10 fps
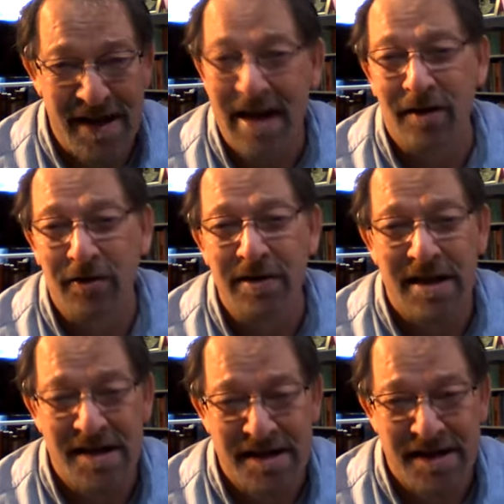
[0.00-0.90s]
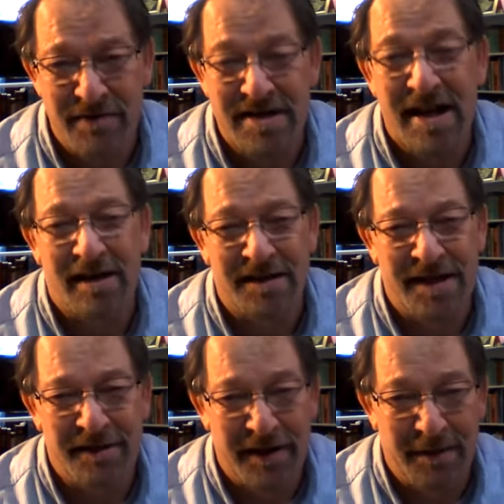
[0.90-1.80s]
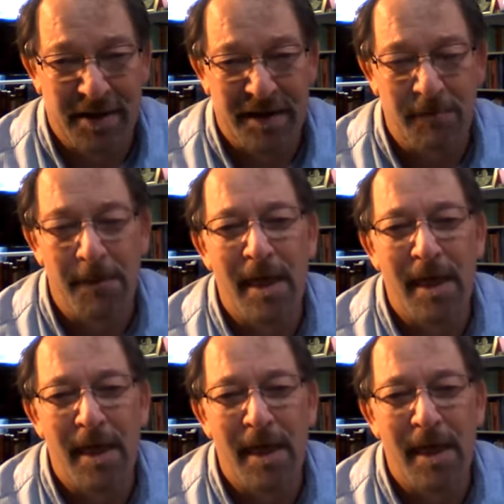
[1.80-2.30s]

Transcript: and learned as he, was Alexander Hamilton.